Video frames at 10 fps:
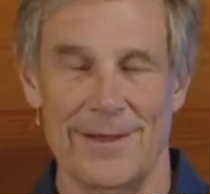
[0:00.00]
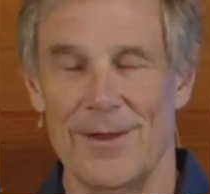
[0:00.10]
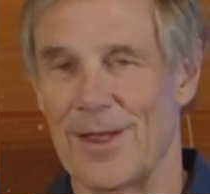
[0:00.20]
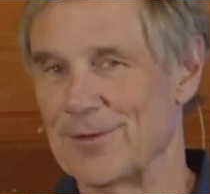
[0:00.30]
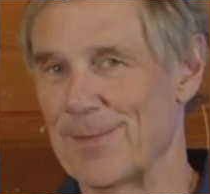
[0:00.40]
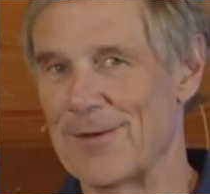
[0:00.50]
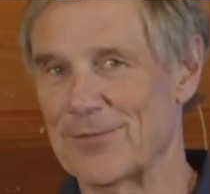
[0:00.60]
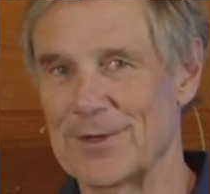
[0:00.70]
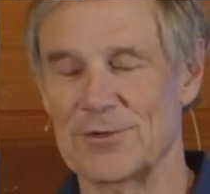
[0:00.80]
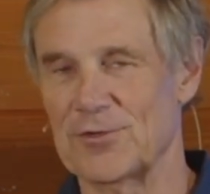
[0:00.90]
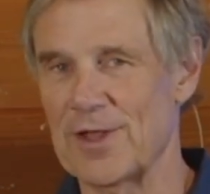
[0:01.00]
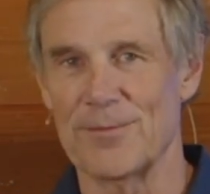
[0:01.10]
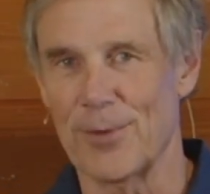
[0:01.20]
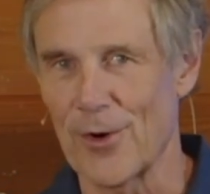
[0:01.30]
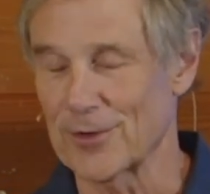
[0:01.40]
As my friend
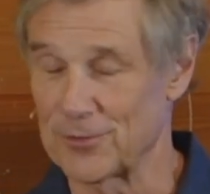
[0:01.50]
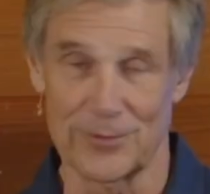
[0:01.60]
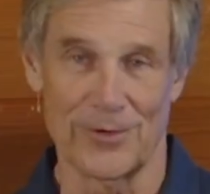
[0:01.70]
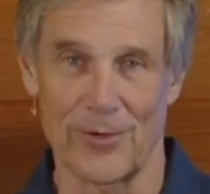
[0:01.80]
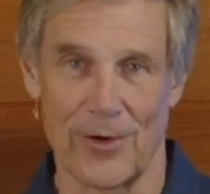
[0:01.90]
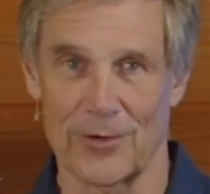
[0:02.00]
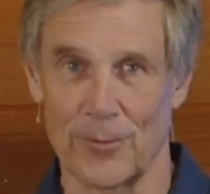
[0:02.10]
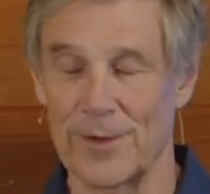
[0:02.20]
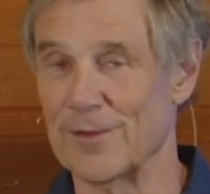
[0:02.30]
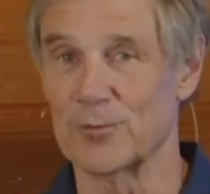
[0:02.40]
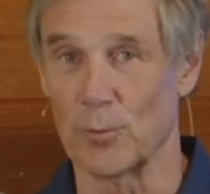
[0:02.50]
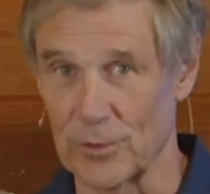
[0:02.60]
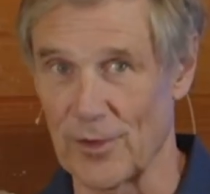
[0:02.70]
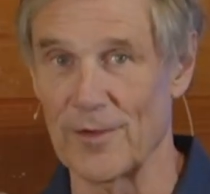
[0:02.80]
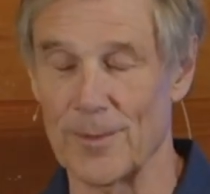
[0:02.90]
Steve Parks, who is no longer with us,
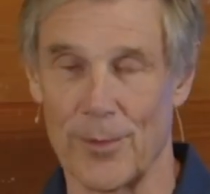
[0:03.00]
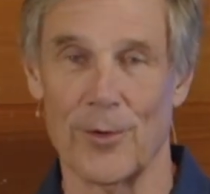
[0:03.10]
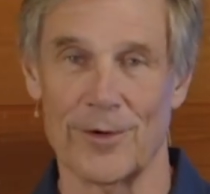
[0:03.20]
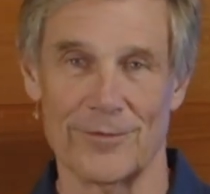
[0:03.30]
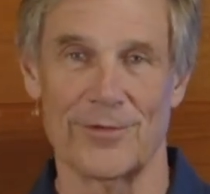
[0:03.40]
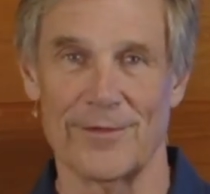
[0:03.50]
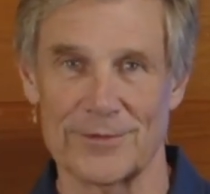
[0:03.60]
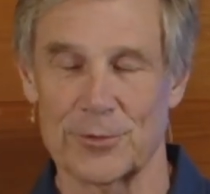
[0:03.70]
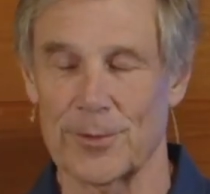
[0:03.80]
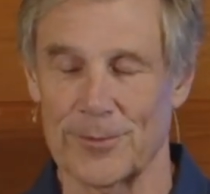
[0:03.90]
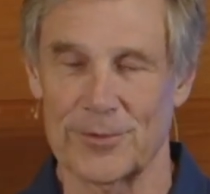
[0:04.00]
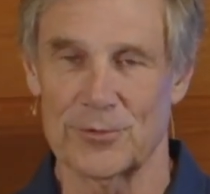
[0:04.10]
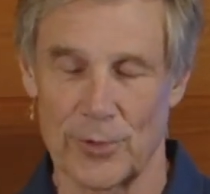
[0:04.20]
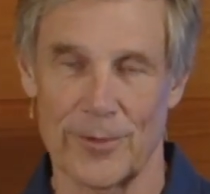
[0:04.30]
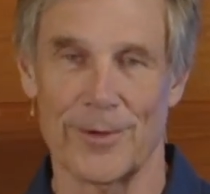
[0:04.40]
was on the board of
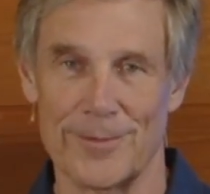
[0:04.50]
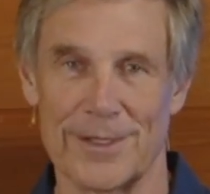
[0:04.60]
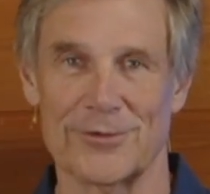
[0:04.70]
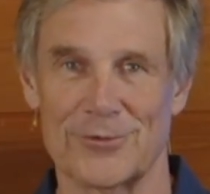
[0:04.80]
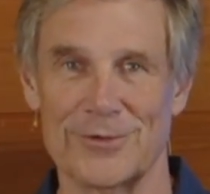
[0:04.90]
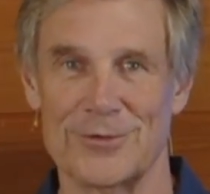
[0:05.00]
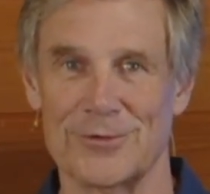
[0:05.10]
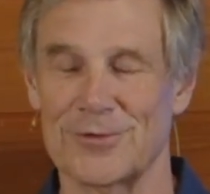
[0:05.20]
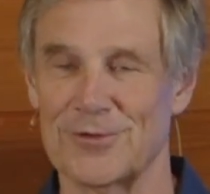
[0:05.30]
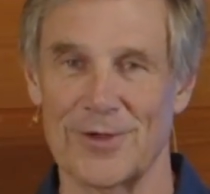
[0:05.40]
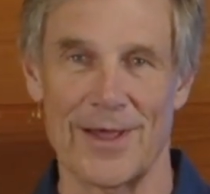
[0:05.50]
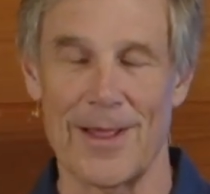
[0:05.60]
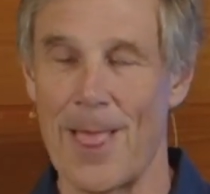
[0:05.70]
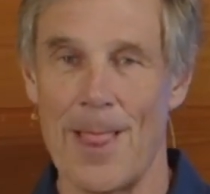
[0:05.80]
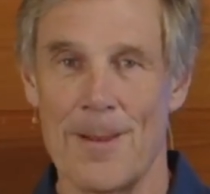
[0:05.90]
721 Ministries, used to
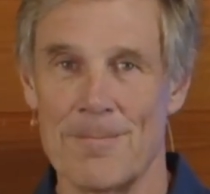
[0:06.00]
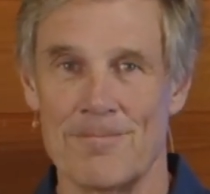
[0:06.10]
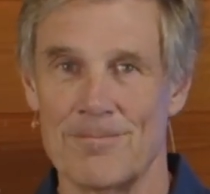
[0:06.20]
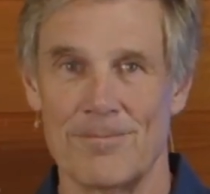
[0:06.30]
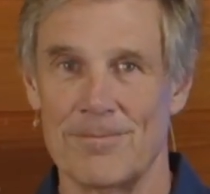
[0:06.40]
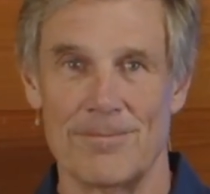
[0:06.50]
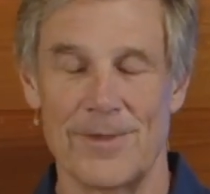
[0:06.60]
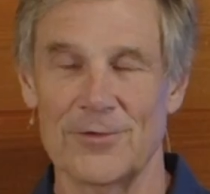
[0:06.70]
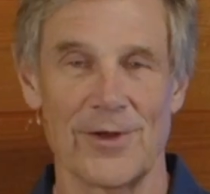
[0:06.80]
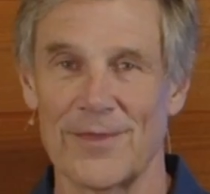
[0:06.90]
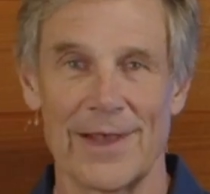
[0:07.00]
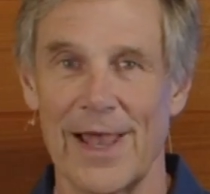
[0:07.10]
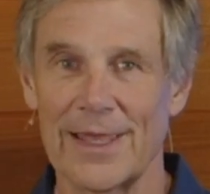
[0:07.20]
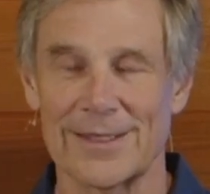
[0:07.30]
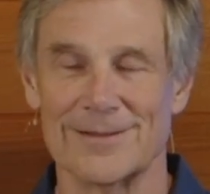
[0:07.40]
say, there's nothing
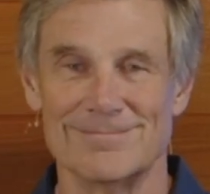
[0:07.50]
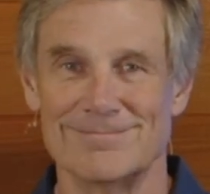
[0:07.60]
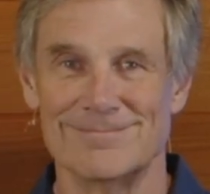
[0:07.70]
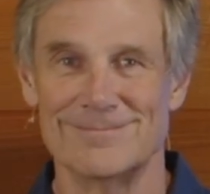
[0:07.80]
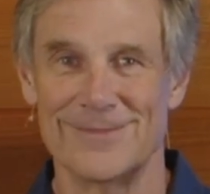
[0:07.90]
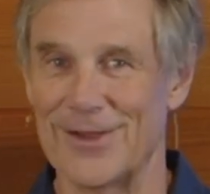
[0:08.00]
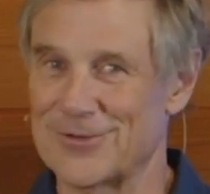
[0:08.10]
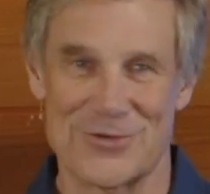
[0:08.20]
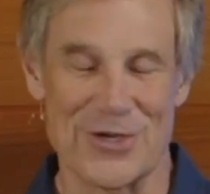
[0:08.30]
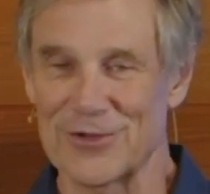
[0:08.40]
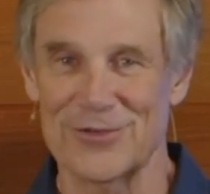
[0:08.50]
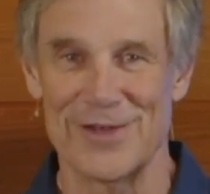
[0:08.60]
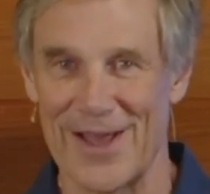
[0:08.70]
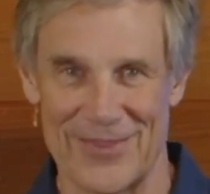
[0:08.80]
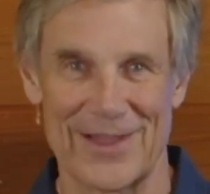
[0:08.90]
like it. There's just
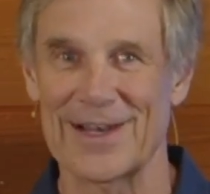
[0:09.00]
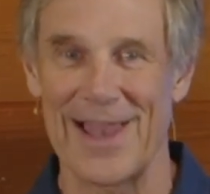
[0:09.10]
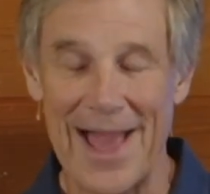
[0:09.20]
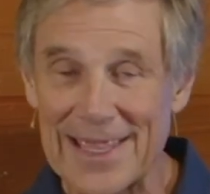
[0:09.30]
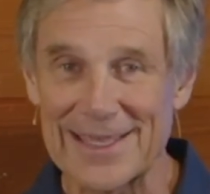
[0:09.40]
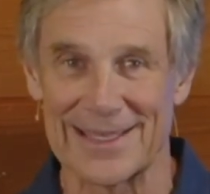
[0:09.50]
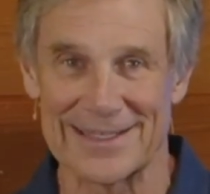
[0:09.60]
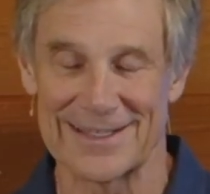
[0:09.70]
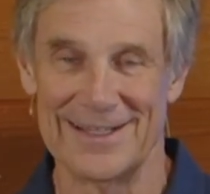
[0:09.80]
nothing like it.